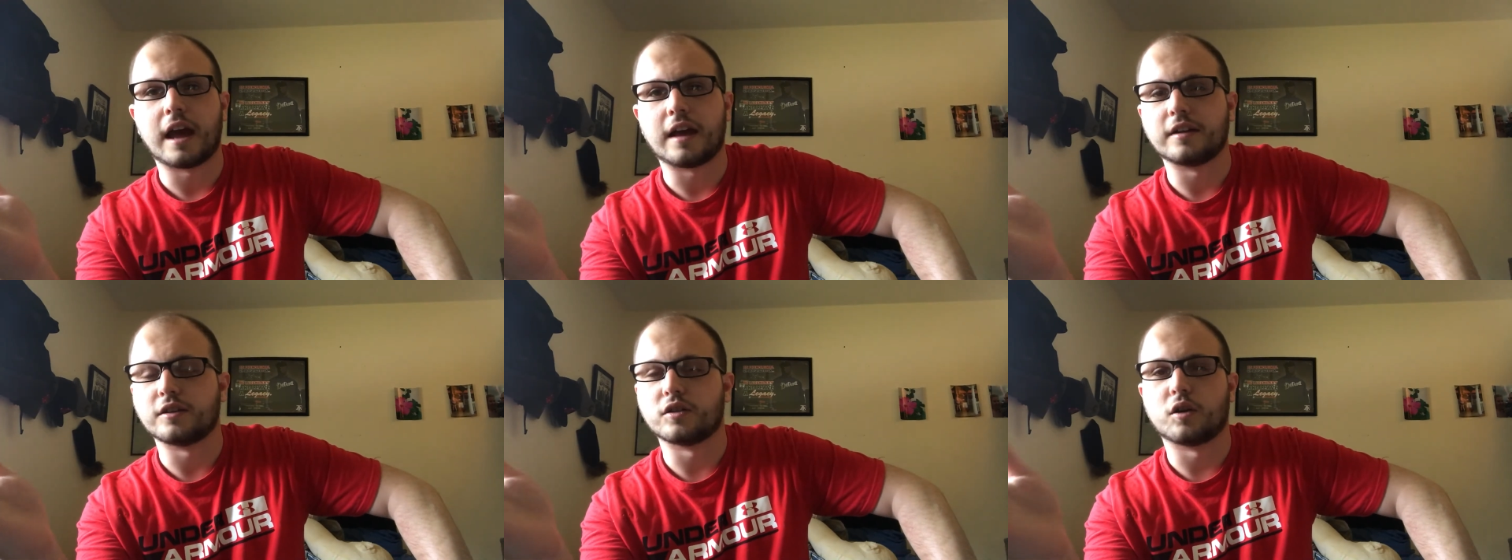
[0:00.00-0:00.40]

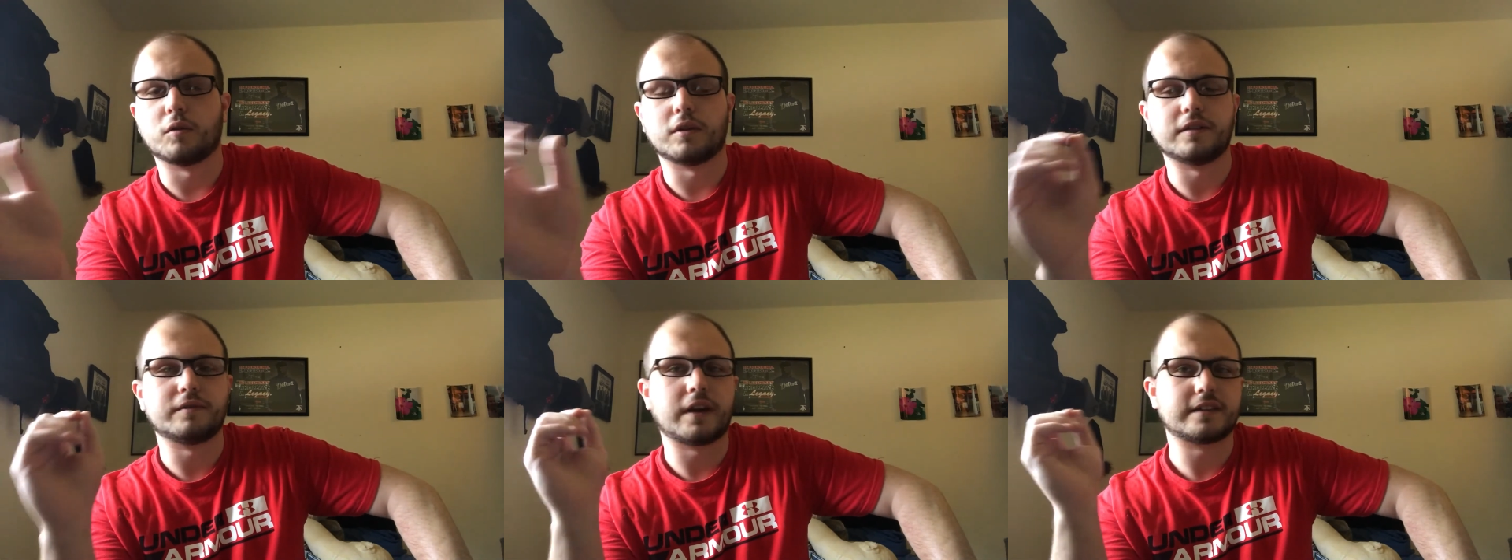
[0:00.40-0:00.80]

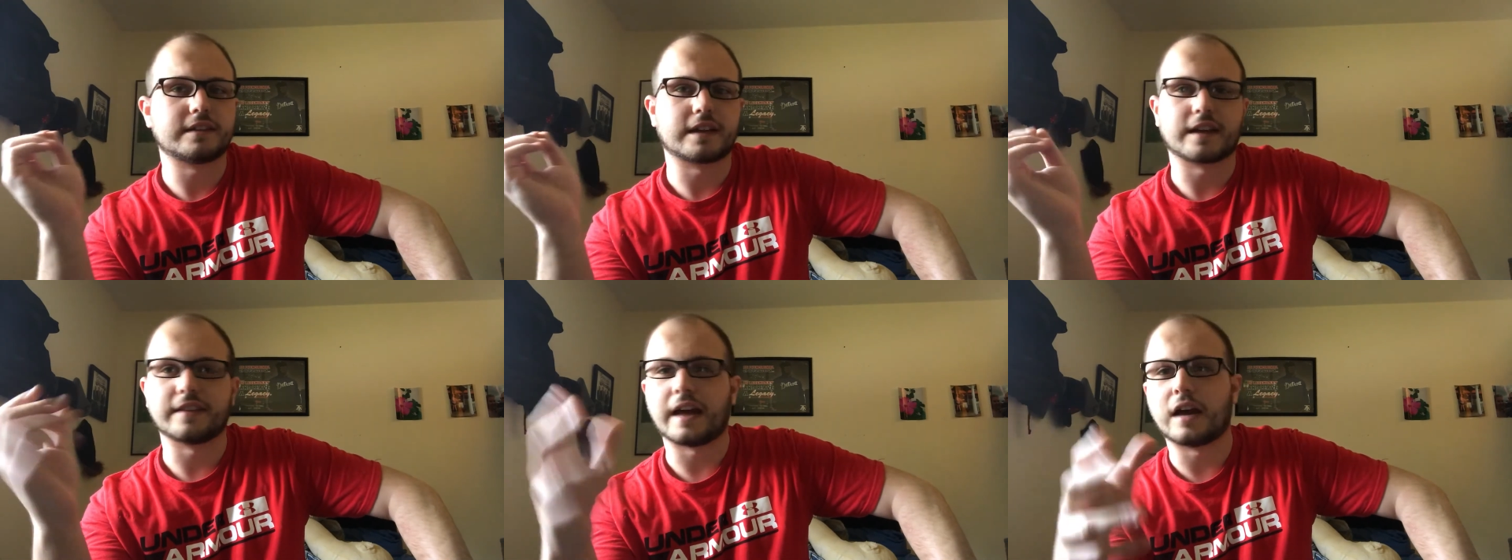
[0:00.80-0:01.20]
invest
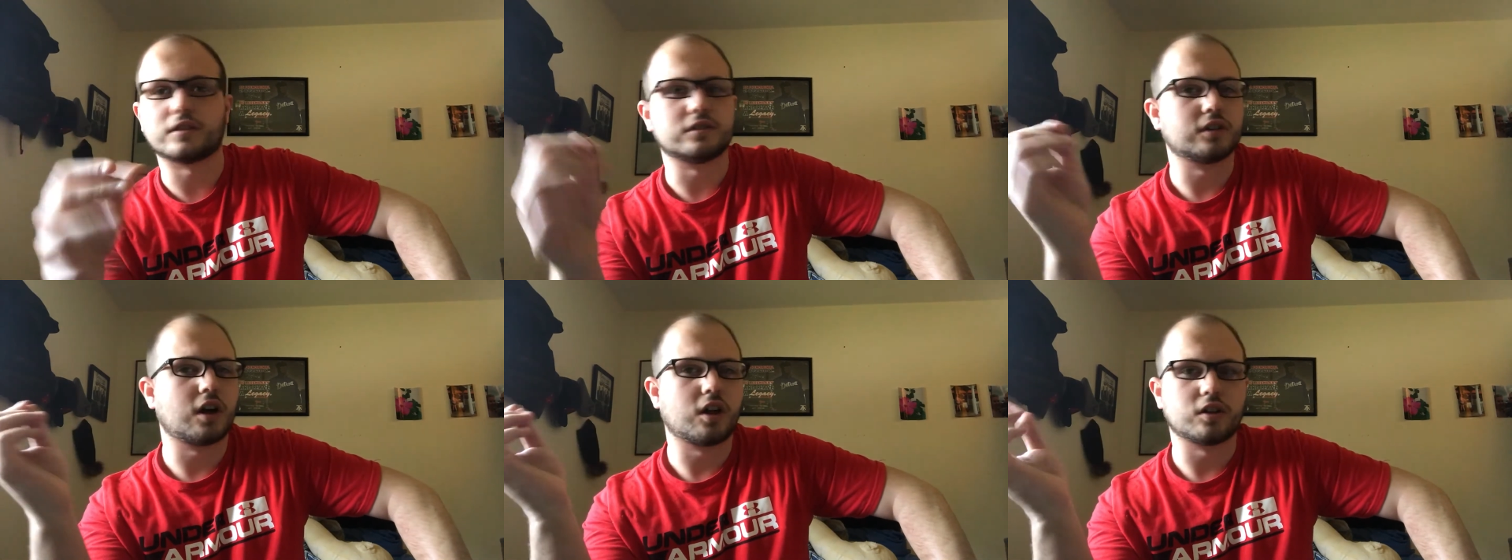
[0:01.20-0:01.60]
like
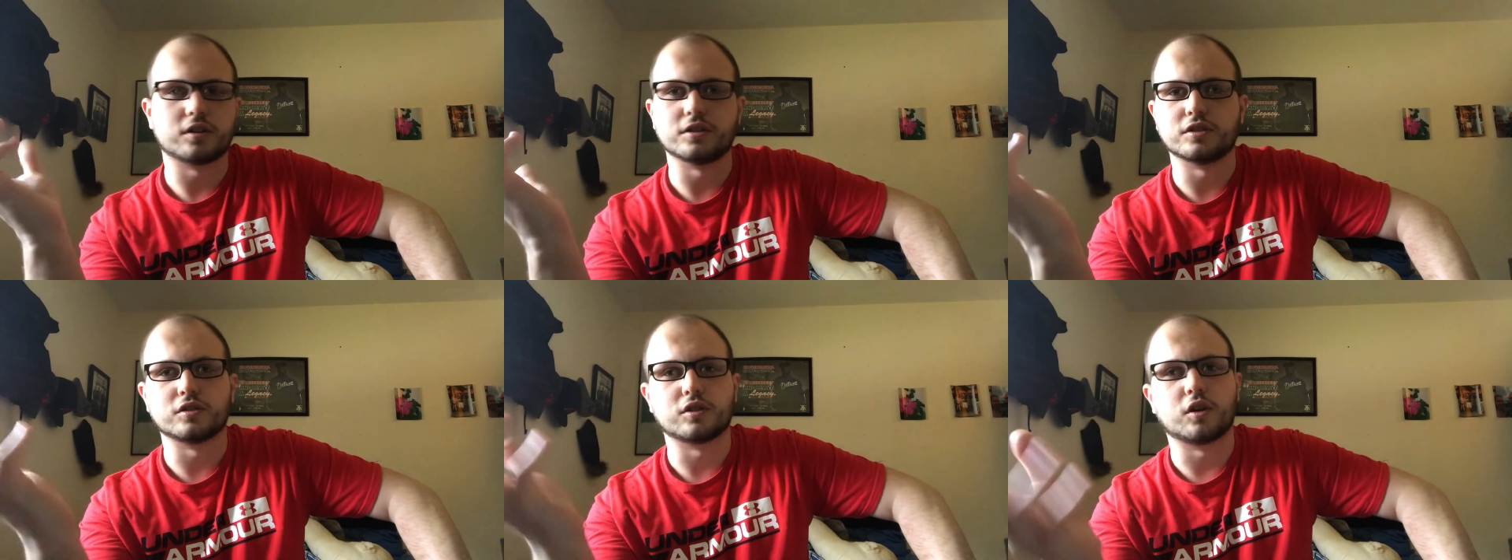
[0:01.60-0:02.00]
$1,000,
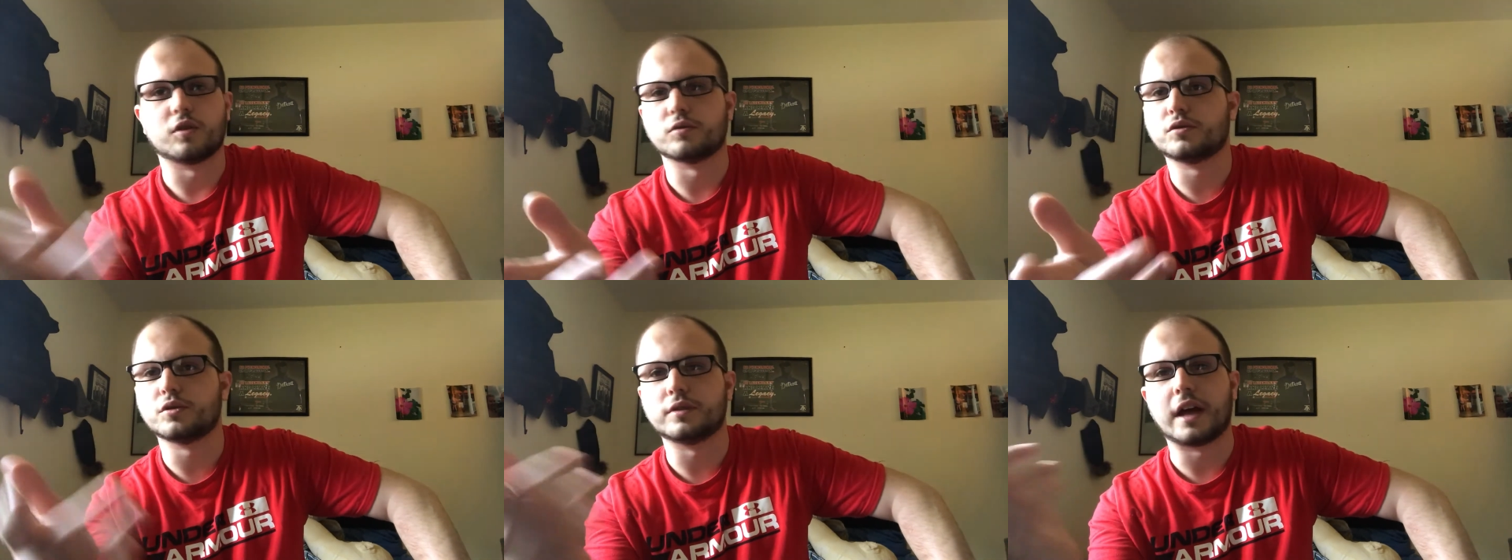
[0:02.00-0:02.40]

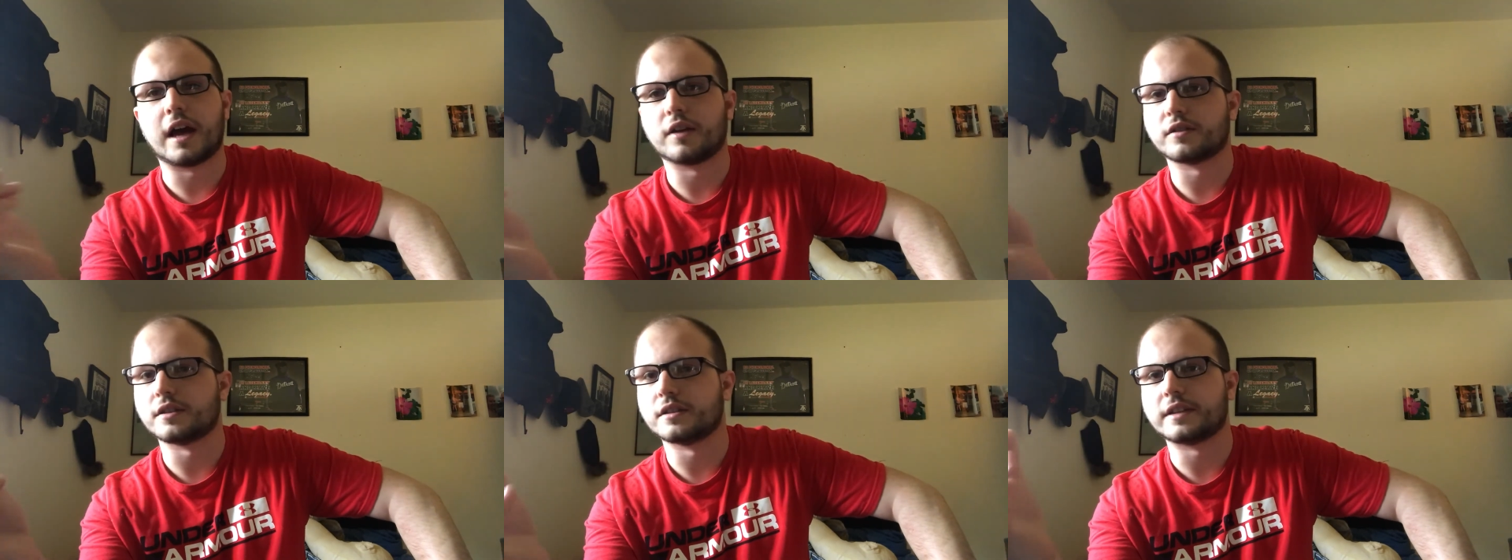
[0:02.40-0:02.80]

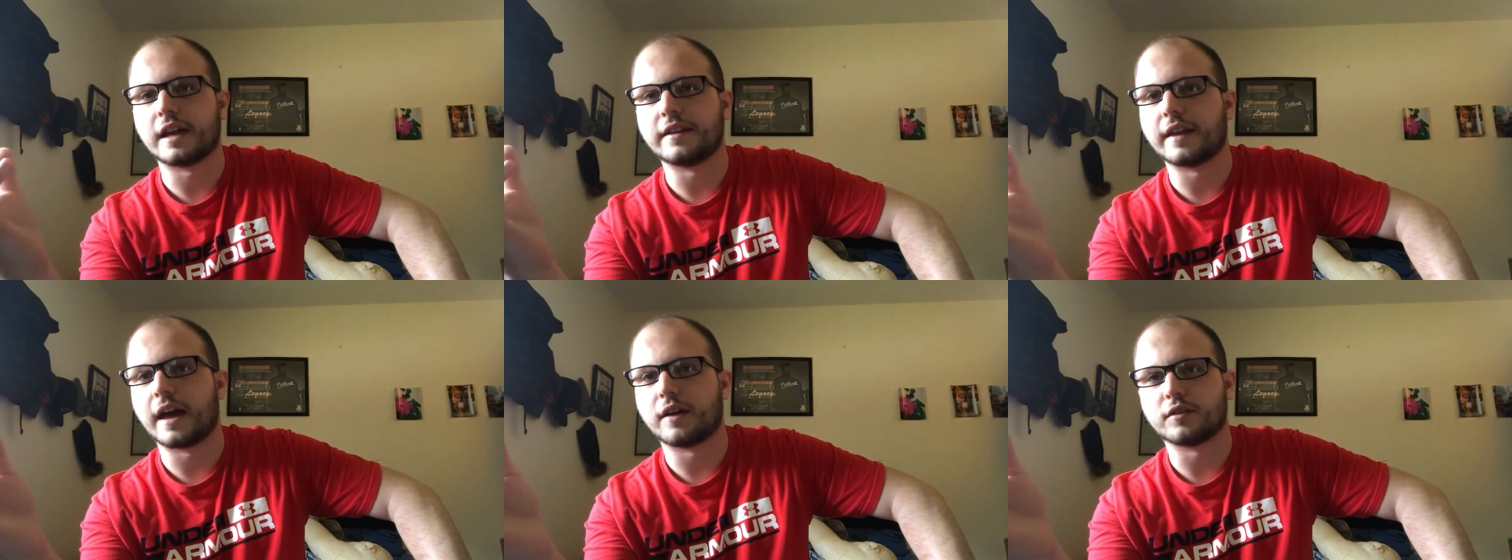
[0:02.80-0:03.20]
$2,000,
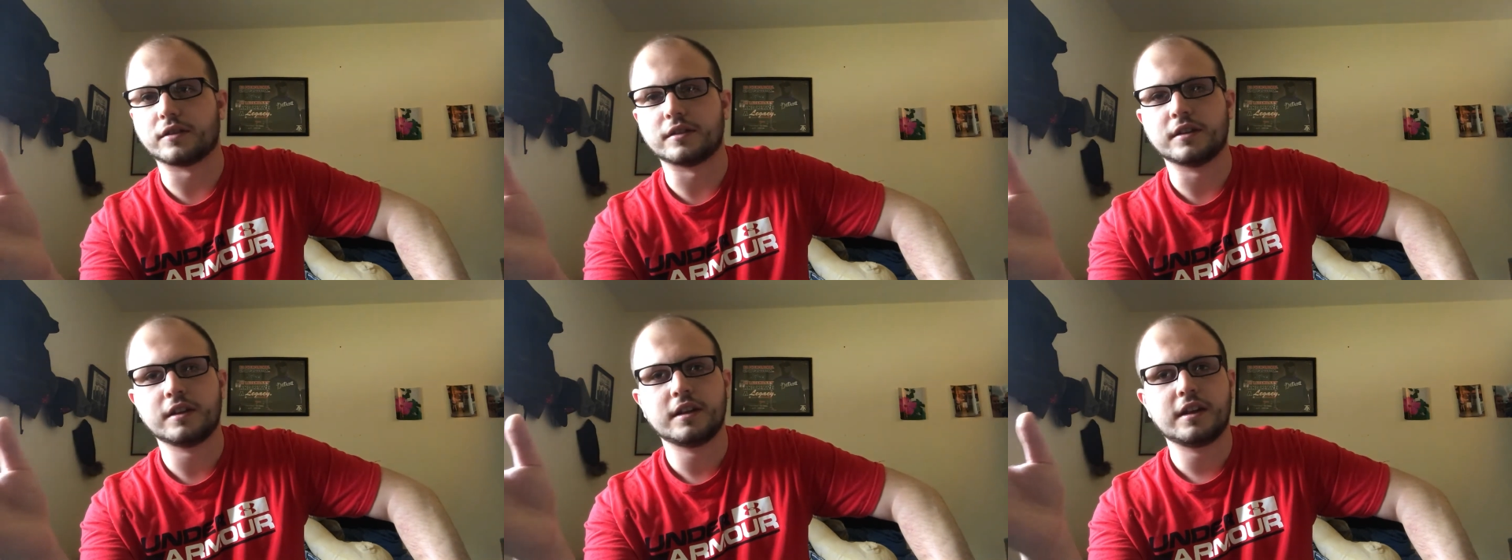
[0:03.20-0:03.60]
$10,000,